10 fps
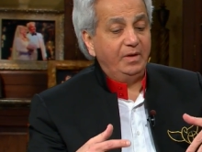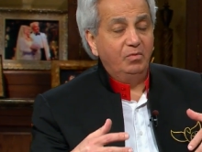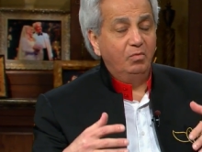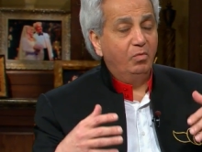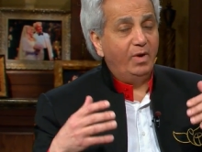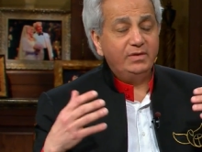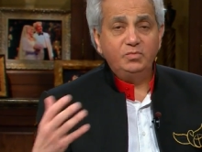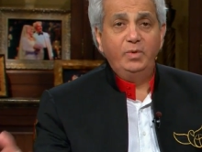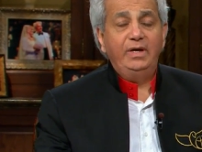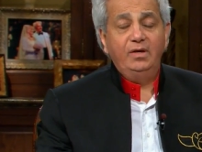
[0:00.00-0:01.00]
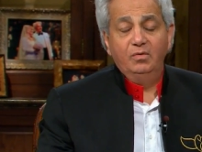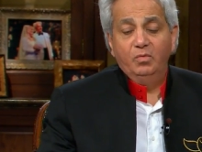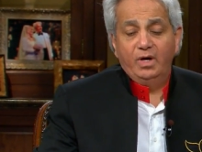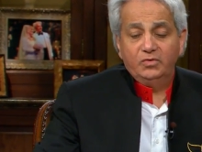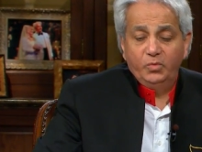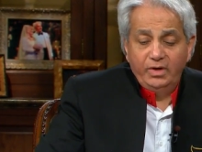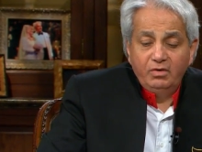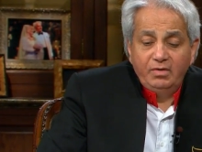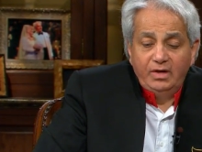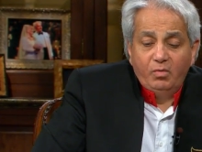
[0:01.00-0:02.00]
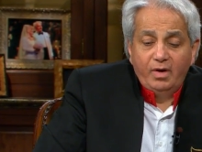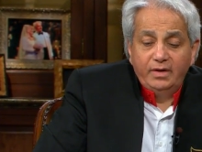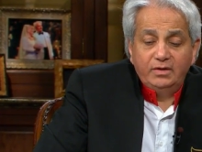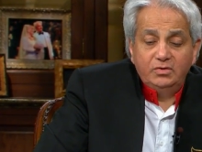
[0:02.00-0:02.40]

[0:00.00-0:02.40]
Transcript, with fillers: what we what we're really wanting